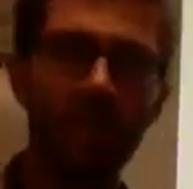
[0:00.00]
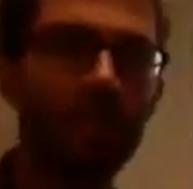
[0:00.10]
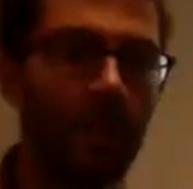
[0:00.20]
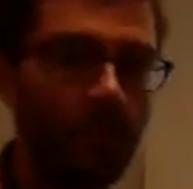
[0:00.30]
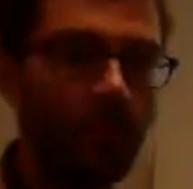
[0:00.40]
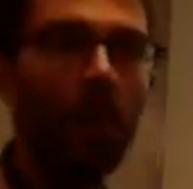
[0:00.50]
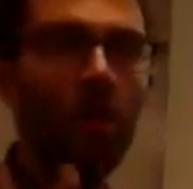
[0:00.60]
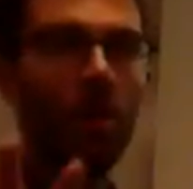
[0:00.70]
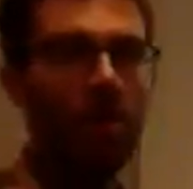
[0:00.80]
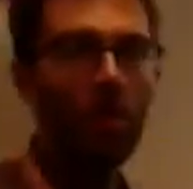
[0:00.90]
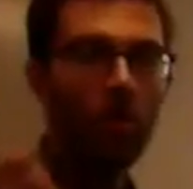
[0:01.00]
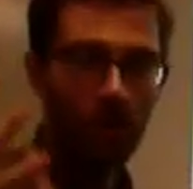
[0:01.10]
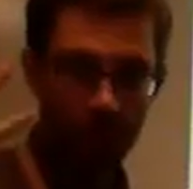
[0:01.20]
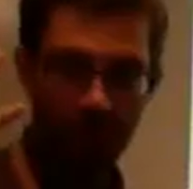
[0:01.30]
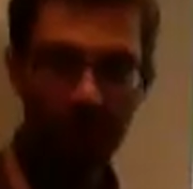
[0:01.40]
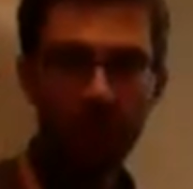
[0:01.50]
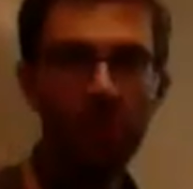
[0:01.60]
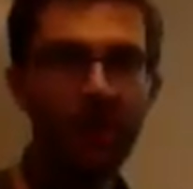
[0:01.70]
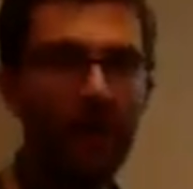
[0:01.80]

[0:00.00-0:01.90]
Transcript: So, a little thing for you to think